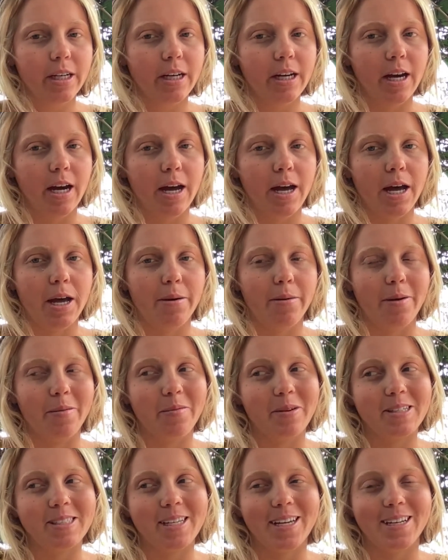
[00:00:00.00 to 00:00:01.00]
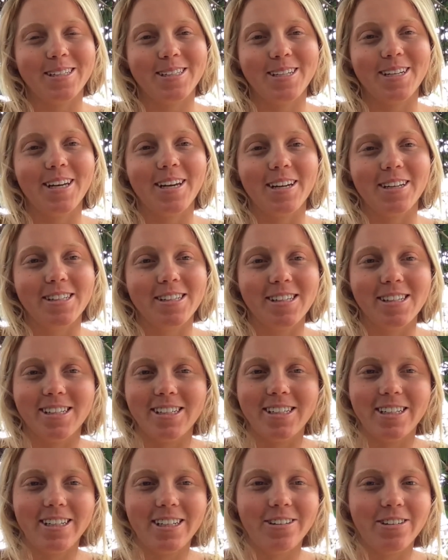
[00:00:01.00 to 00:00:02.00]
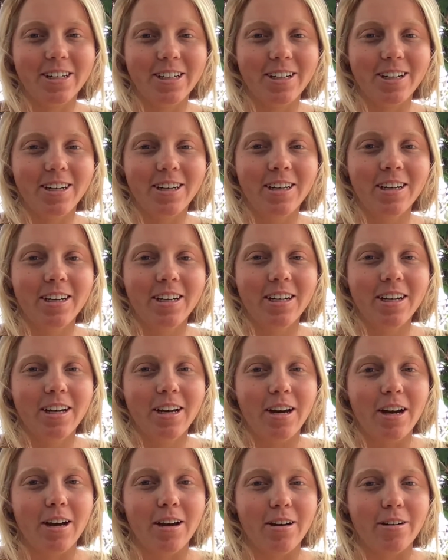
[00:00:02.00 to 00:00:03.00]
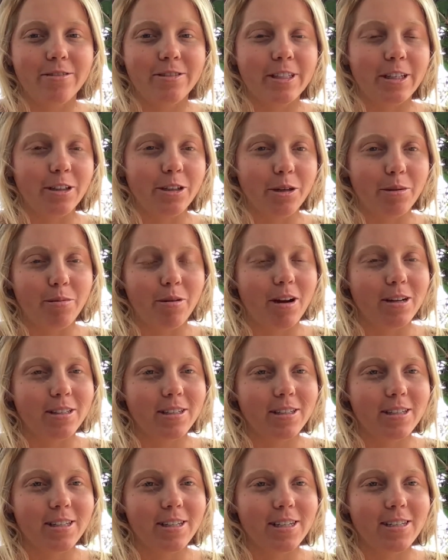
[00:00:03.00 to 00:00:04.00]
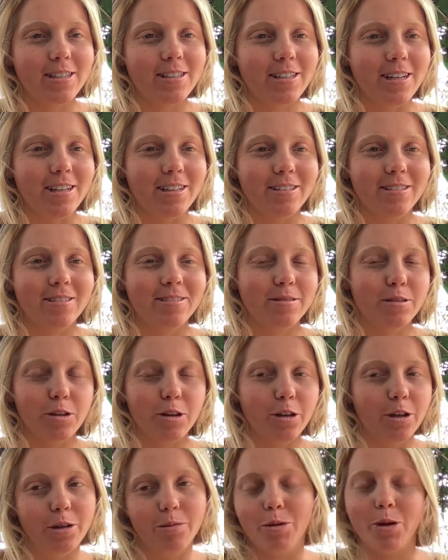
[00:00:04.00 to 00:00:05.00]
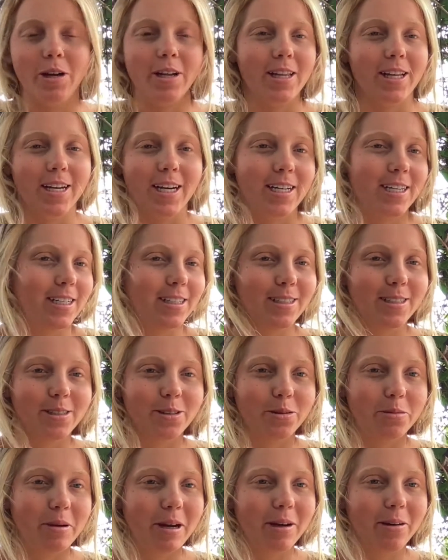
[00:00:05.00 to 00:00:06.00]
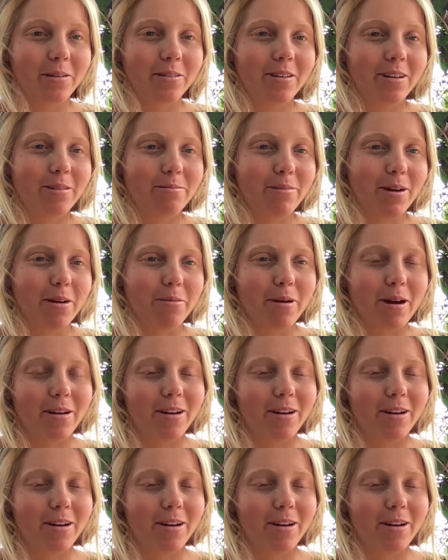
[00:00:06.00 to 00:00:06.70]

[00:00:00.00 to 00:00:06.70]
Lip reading: I'm excited to get into the nitty-gritty of cellular processes and learn more than I need to about it